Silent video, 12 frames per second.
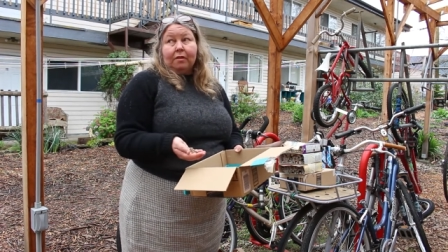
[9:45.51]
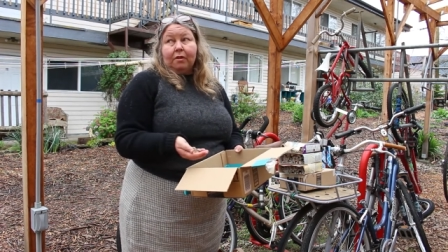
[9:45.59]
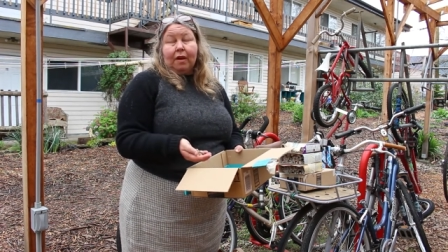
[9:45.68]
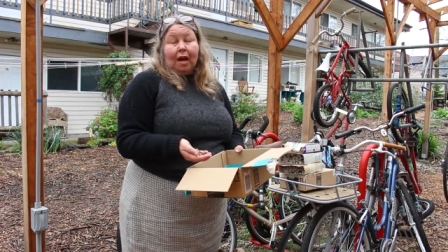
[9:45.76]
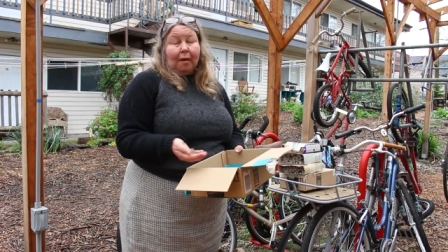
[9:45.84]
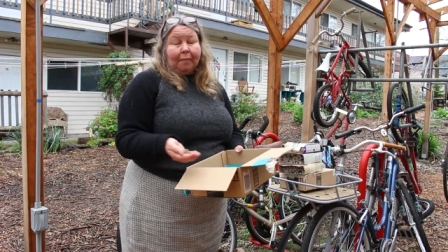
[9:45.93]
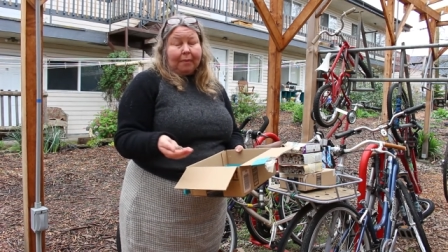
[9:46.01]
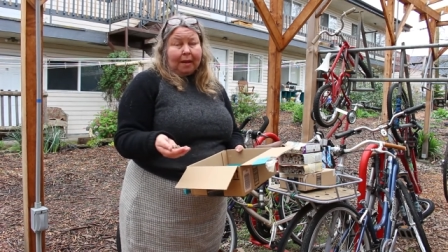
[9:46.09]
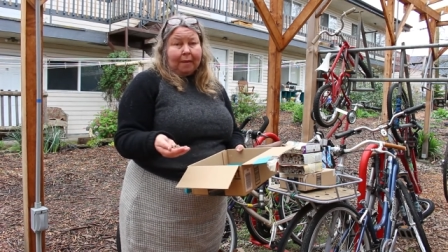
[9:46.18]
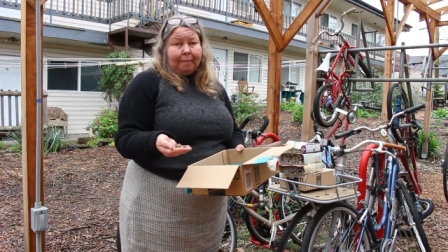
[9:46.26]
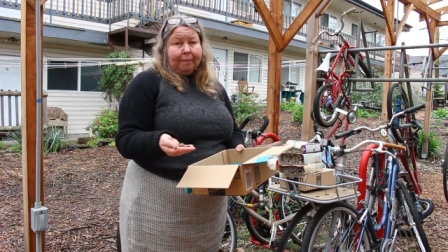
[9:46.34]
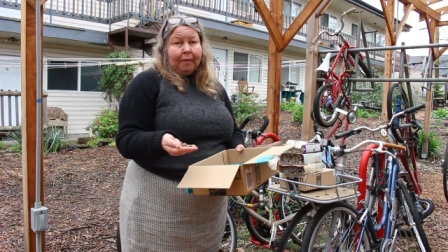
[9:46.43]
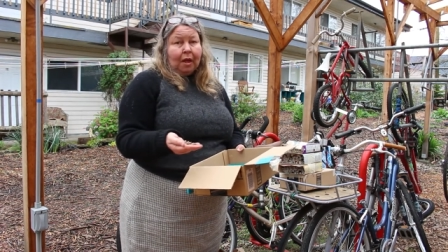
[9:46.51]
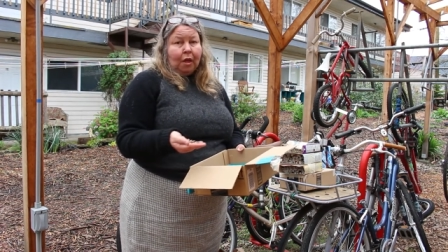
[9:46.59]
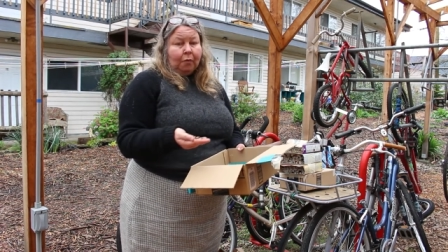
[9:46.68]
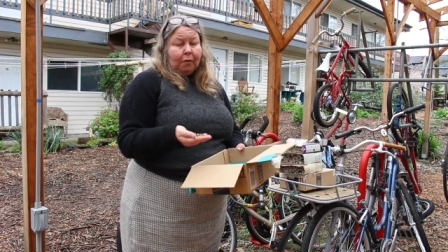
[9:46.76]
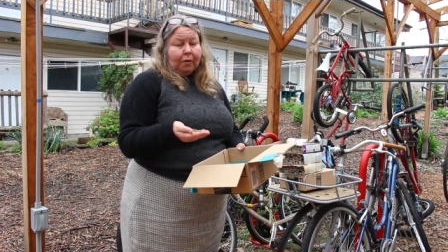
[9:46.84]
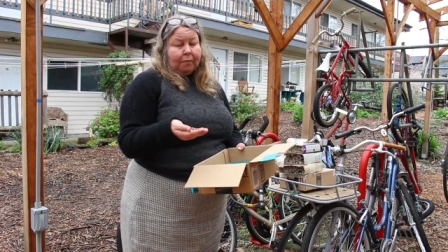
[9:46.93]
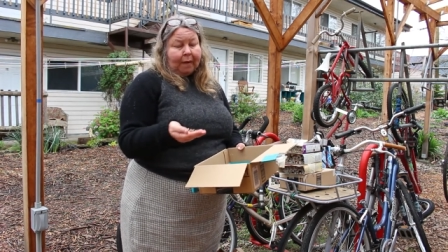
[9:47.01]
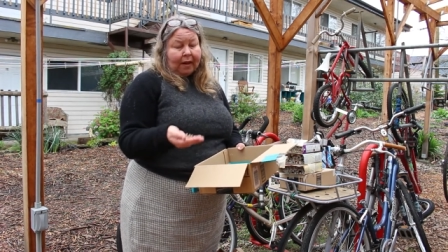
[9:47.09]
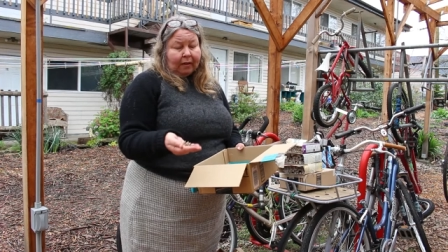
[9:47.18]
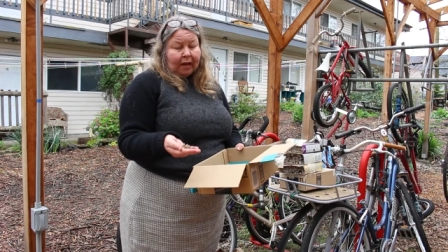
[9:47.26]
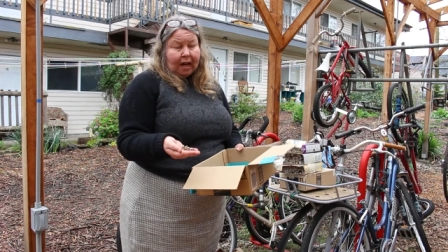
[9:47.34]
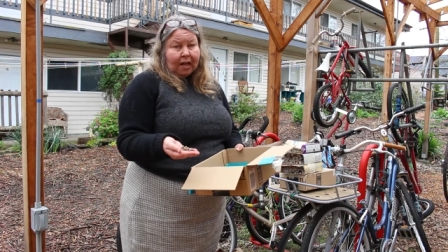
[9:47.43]
to help them with
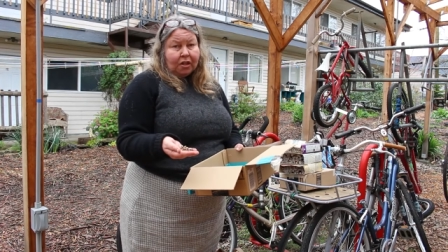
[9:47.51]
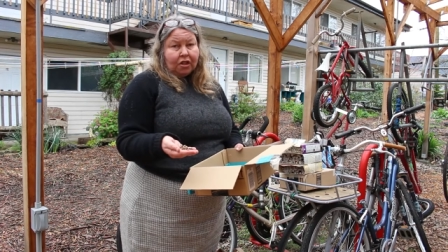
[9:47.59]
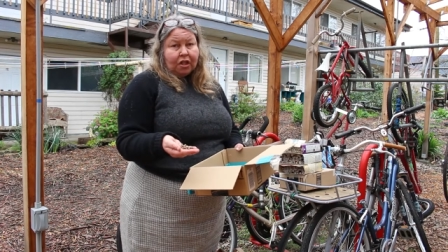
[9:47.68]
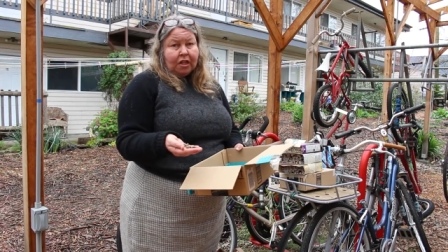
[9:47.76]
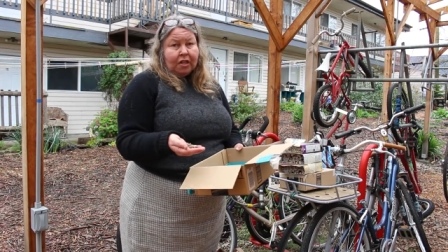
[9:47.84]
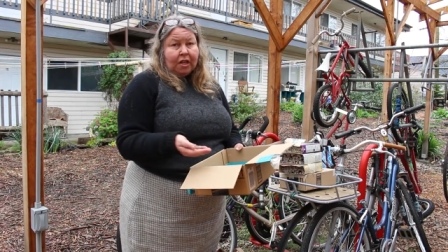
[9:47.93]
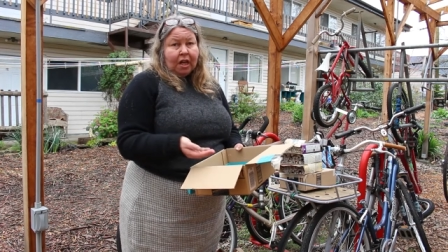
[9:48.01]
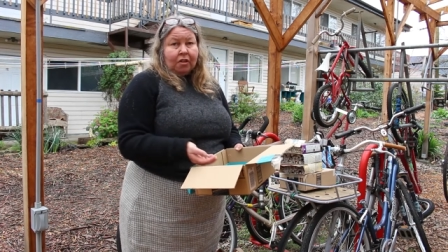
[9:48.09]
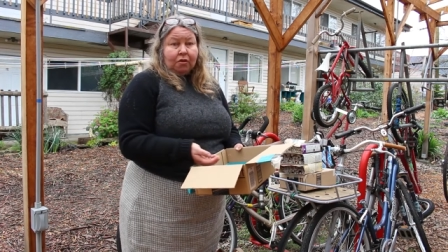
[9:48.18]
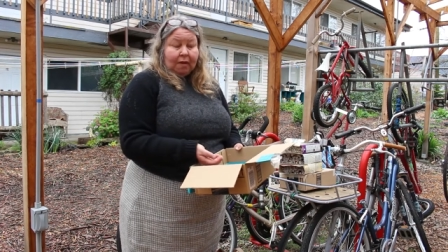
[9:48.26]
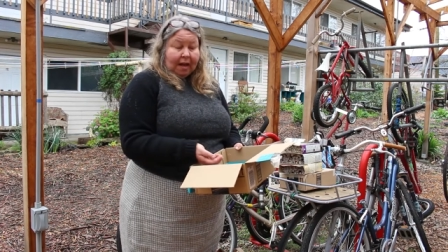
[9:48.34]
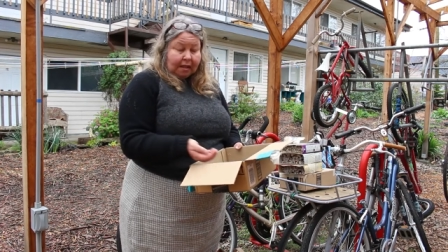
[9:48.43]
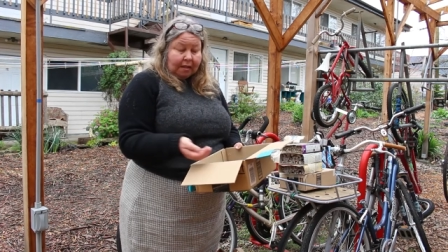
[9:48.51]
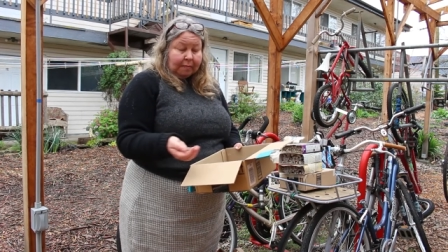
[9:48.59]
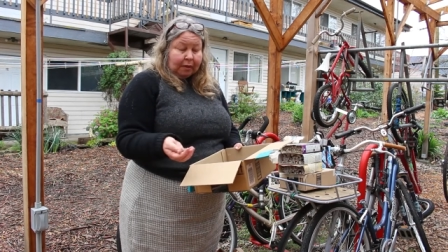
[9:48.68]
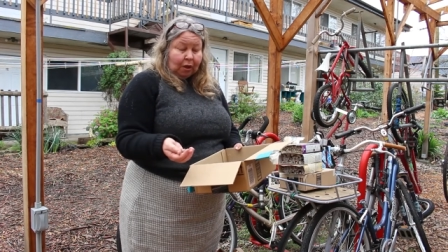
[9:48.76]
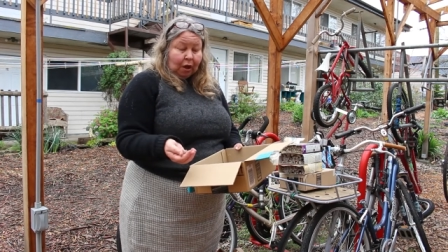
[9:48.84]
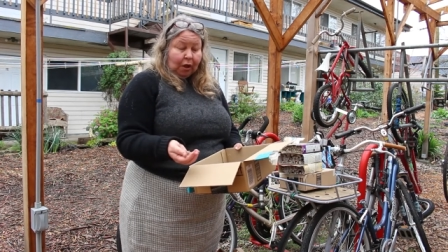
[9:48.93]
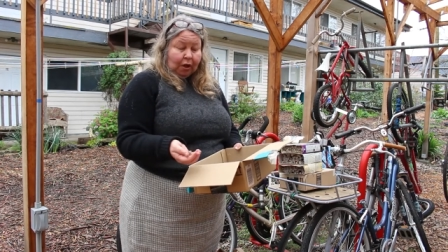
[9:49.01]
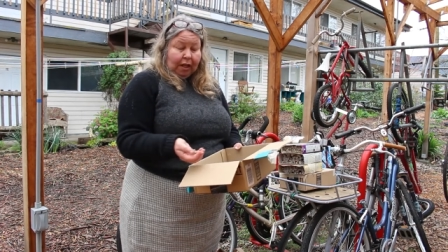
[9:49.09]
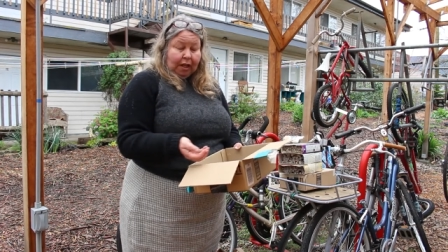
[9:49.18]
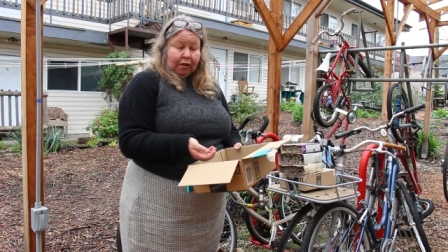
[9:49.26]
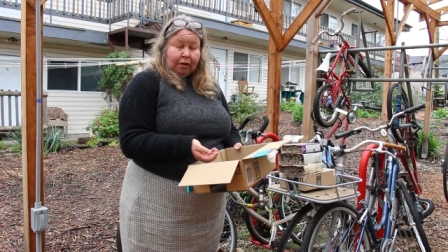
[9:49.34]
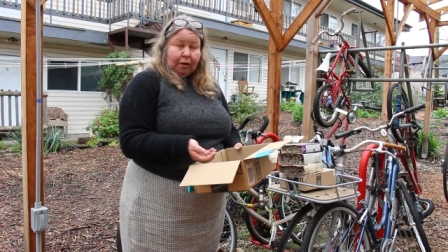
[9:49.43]
better hygiene and to aid them along
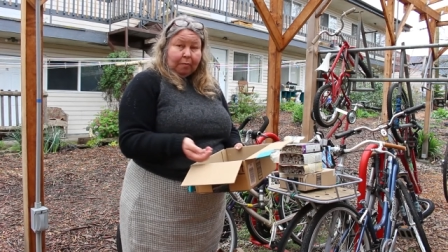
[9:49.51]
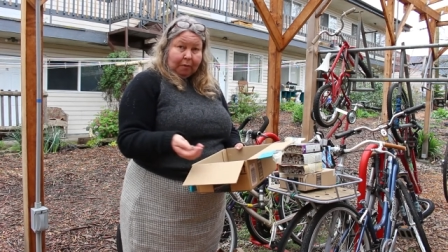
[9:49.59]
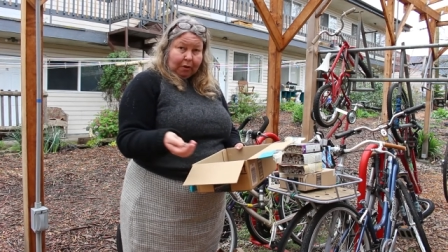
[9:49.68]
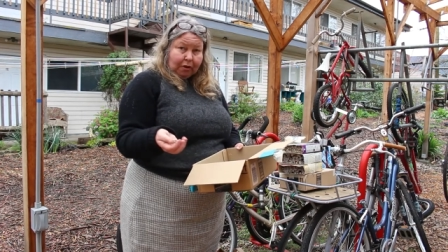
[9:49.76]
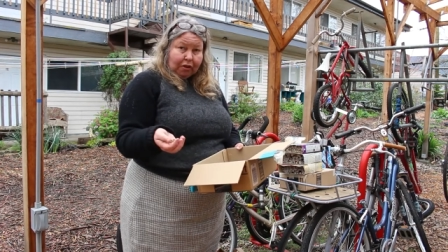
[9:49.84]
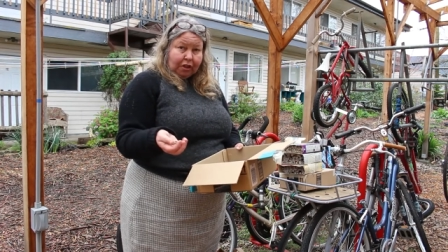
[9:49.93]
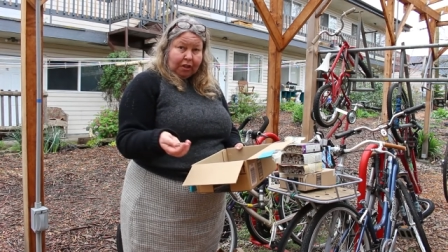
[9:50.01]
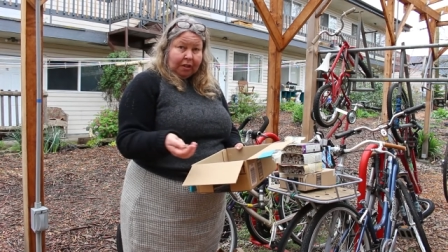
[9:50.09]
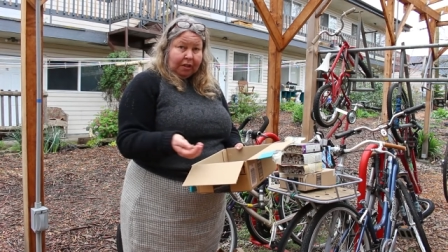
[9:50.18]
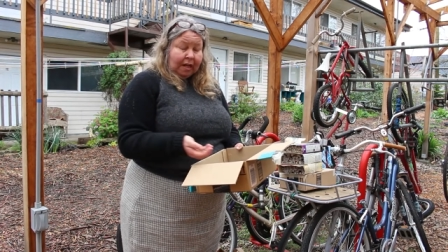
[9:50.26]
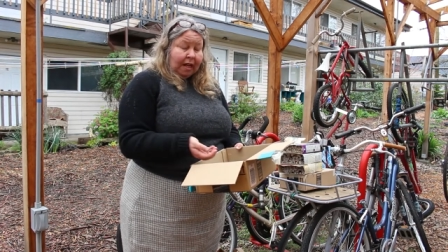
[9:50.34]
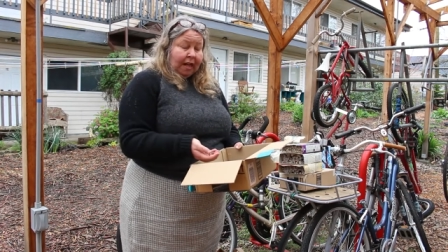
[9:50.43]
in their emergence,